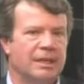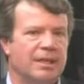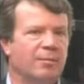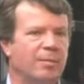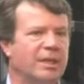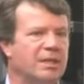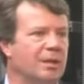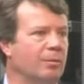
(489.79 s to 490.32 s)

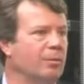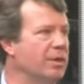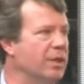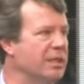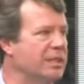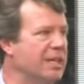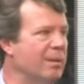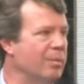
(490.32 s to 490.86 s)
There have been some good
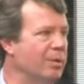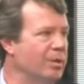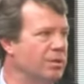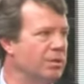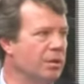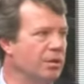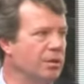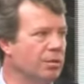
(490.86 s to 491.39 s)

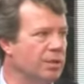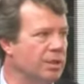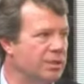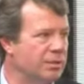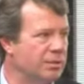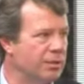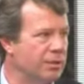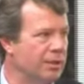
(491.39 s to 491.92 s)
examples. Yuk
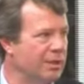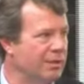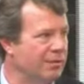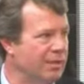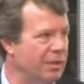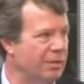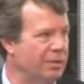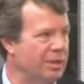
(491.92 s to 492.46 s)
is a
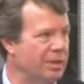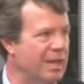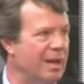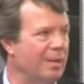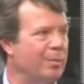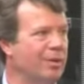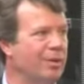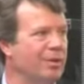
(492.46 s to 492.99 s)
very good
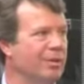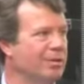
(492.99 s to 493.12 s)
example.